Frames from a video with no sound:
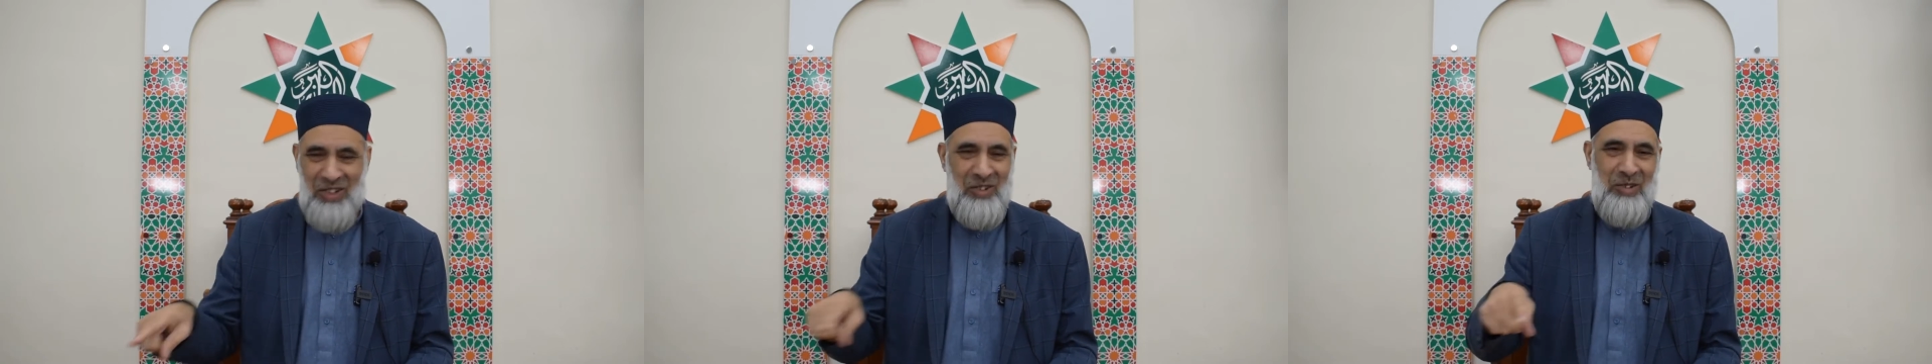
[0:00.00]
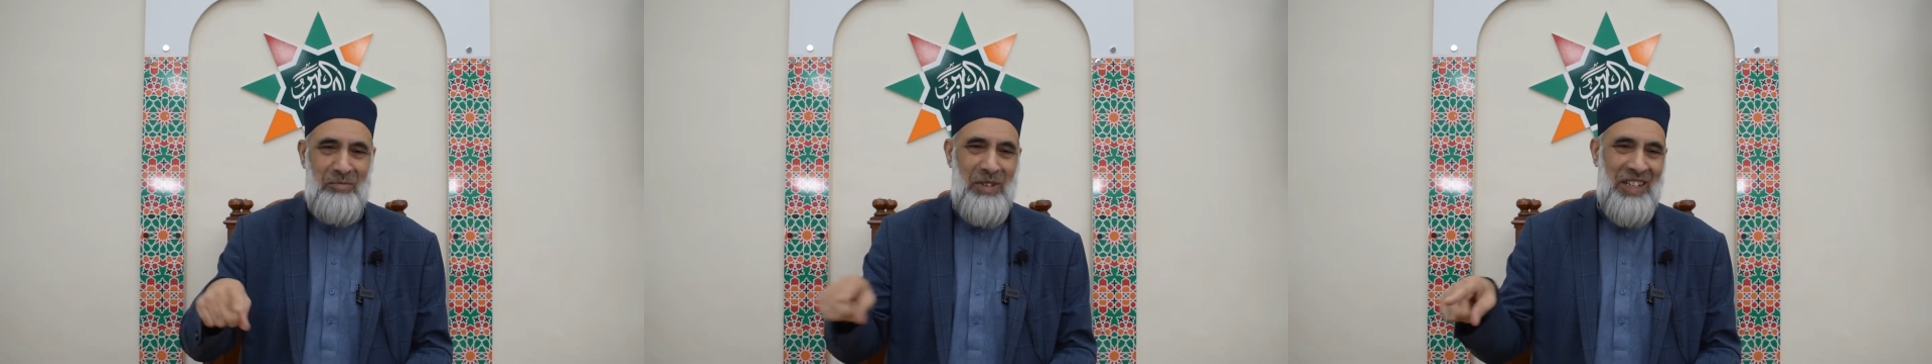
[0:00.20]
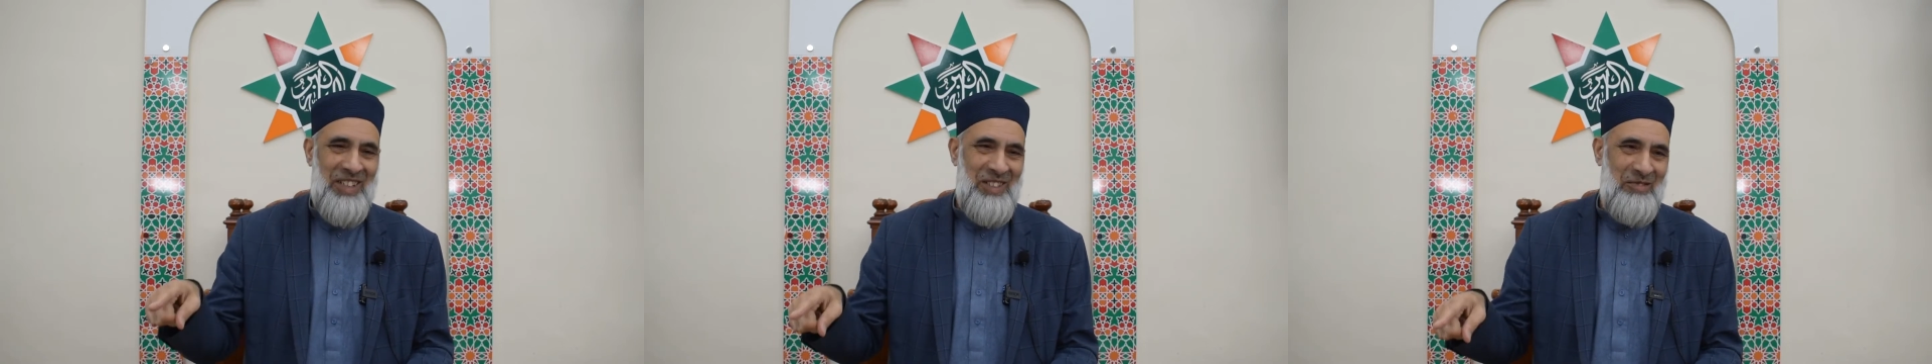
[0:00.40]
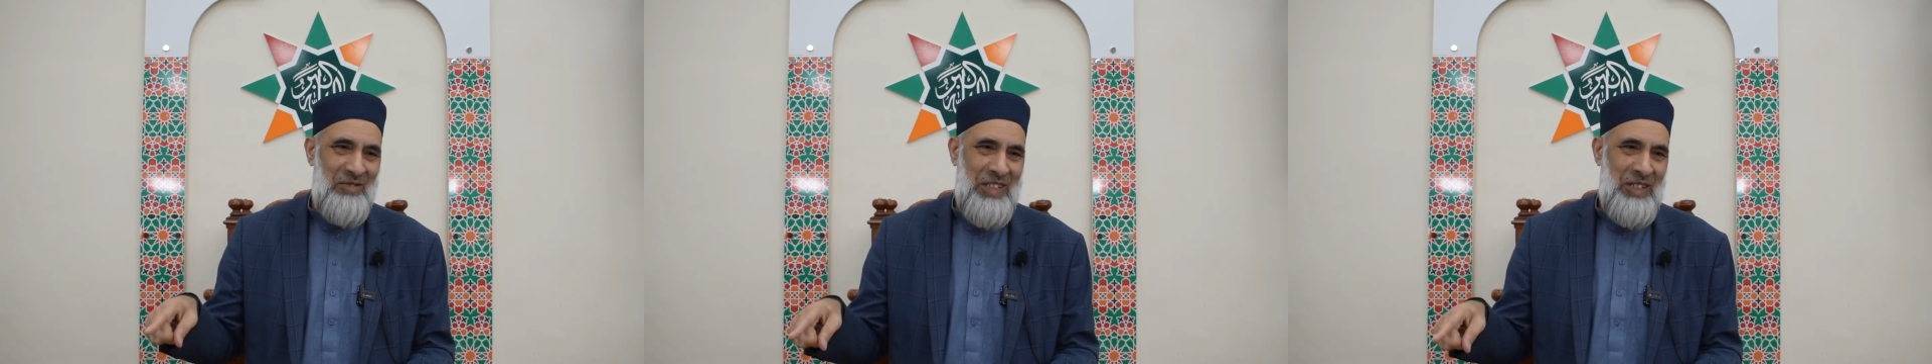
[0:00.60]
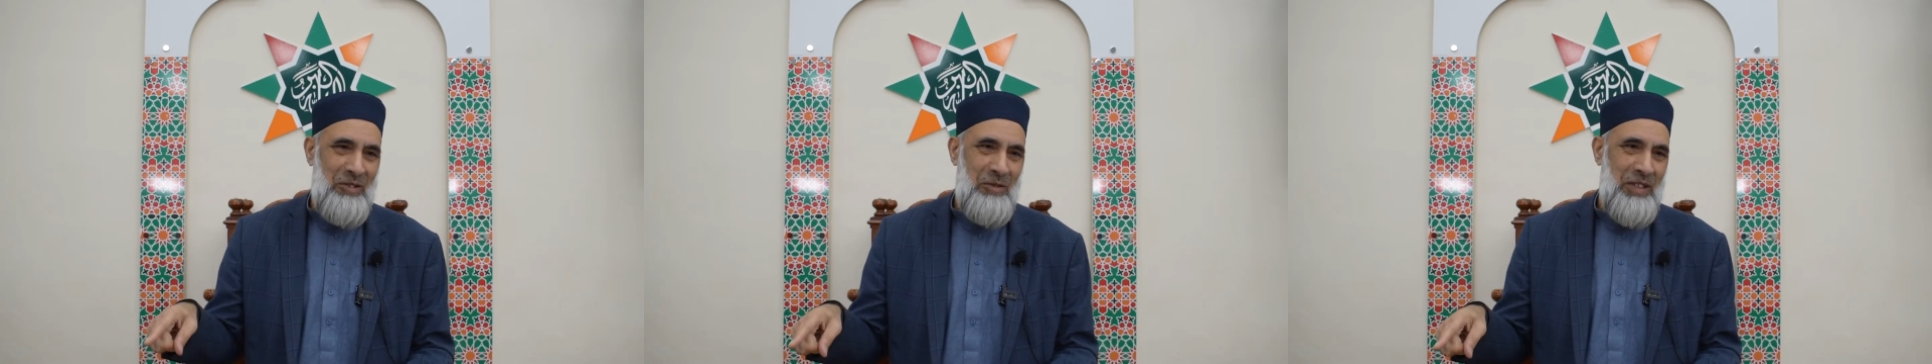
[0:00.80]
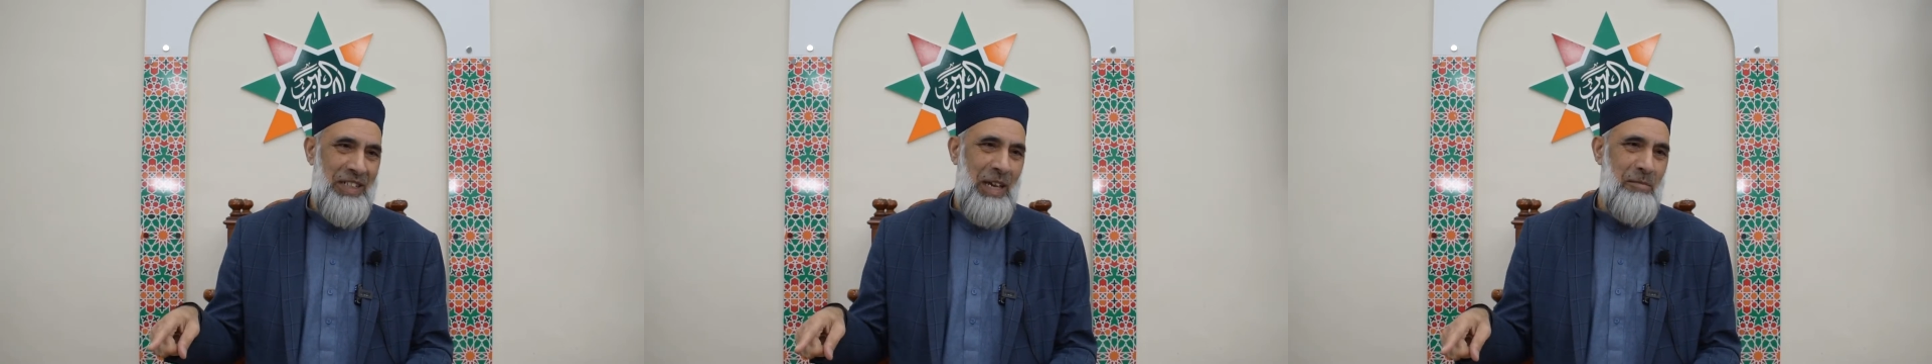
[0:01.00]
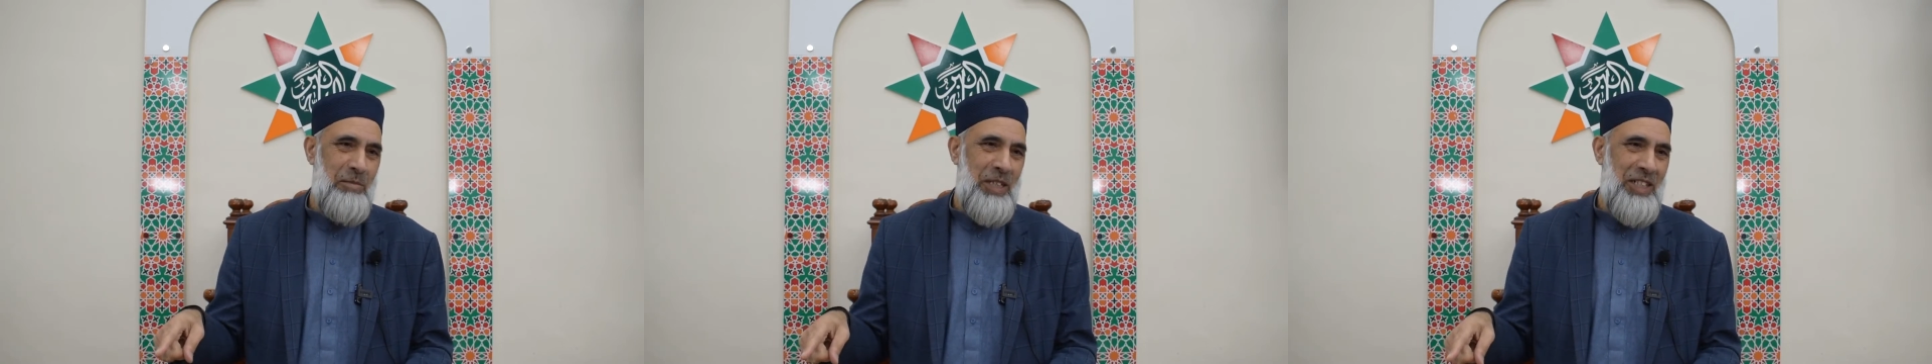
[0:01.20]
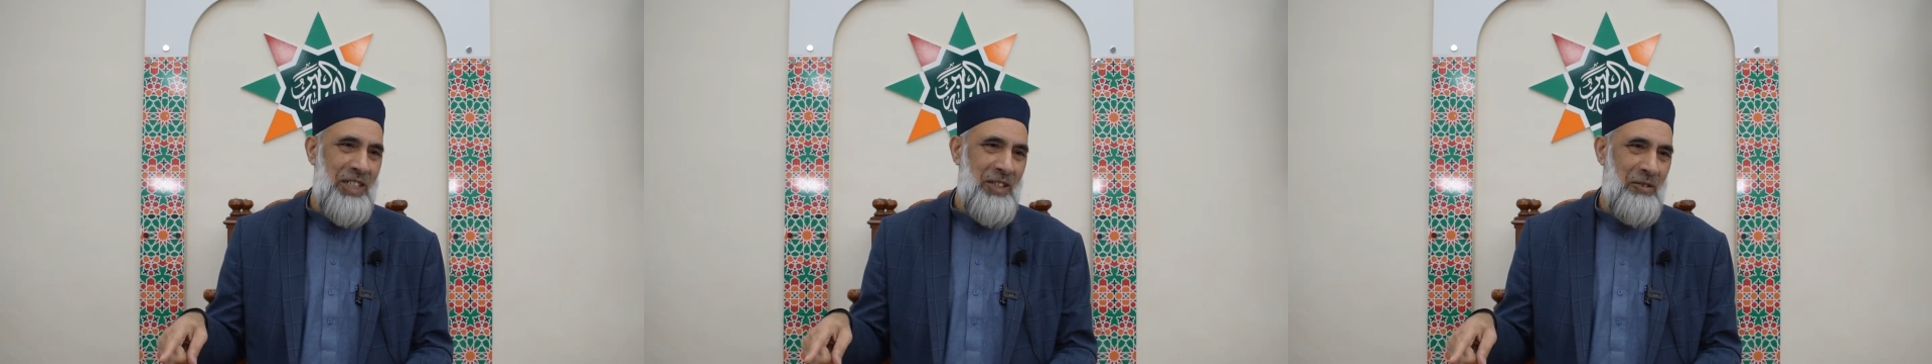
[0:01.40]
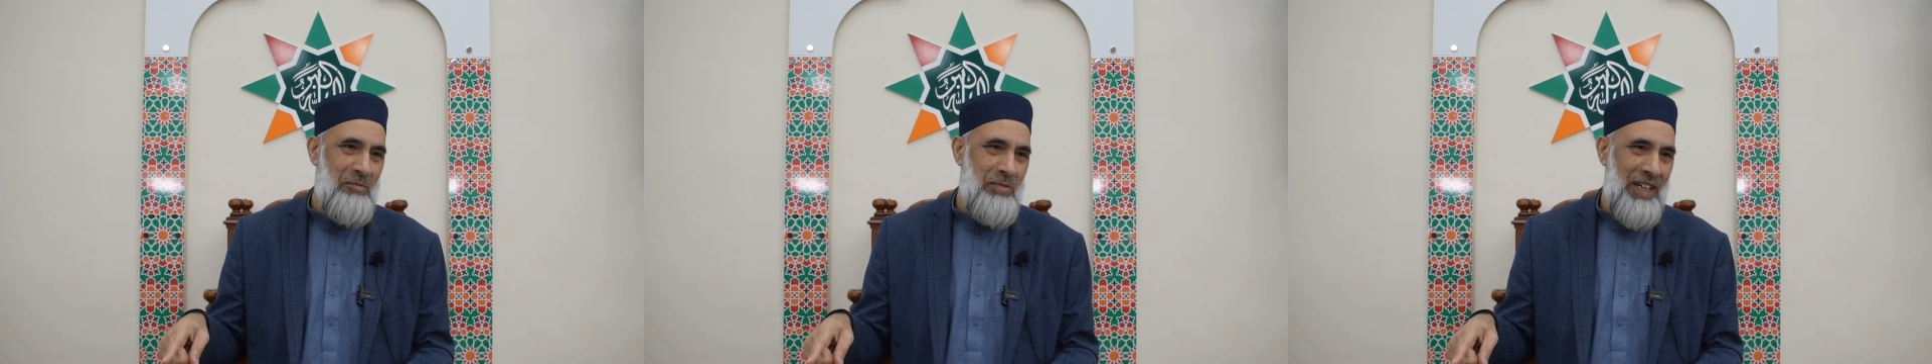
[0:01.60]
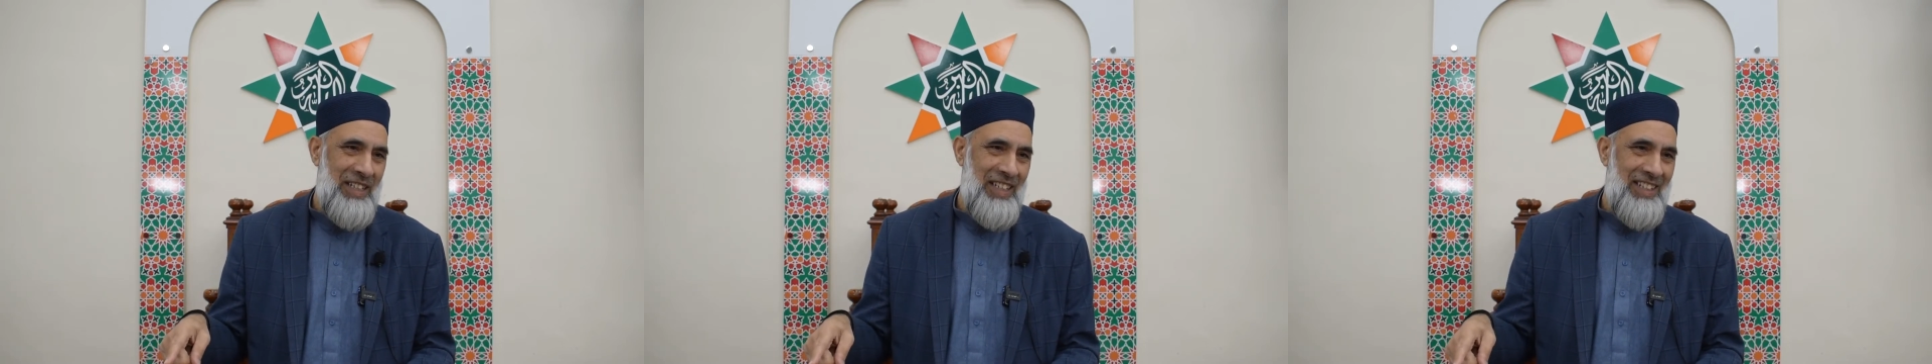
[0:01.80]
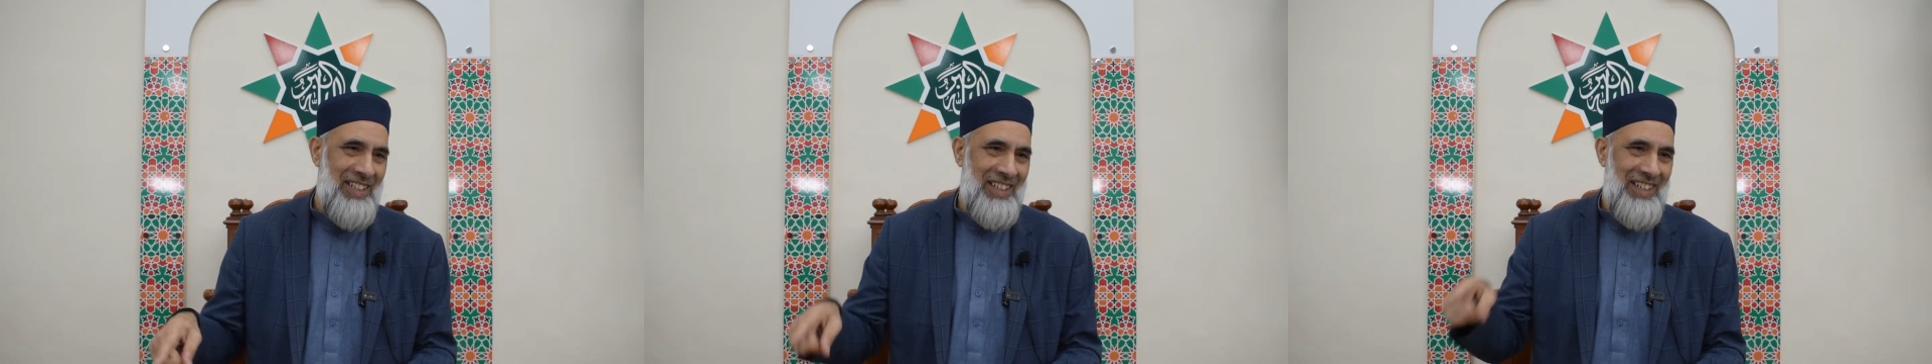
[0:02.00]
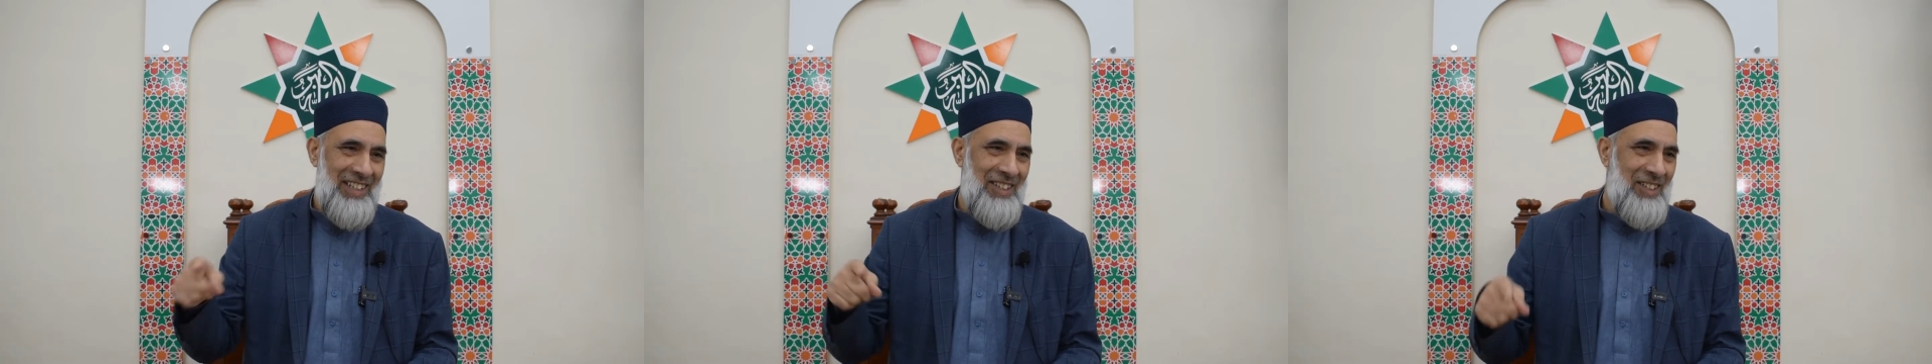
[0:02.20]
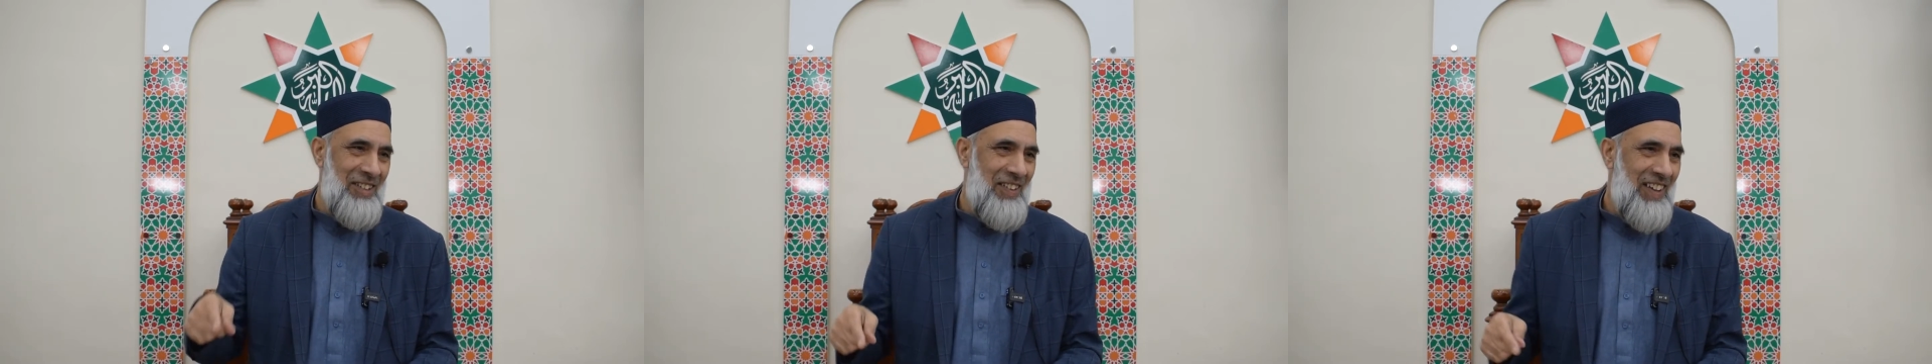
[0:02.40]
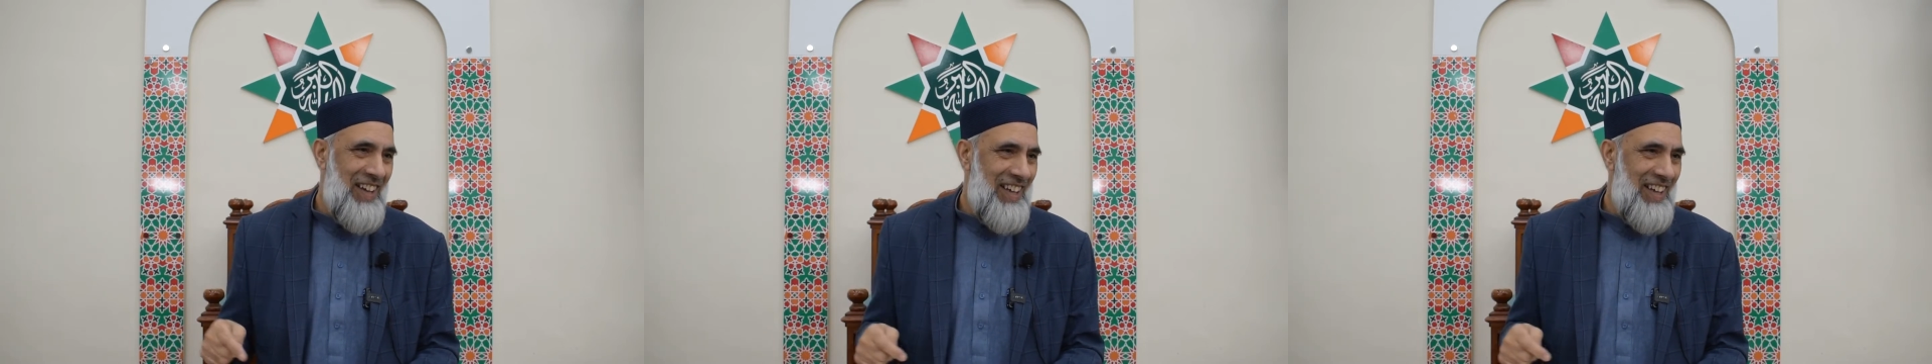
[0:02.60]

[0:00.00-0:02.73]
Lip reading: go because we knew we'll get beaten up by, the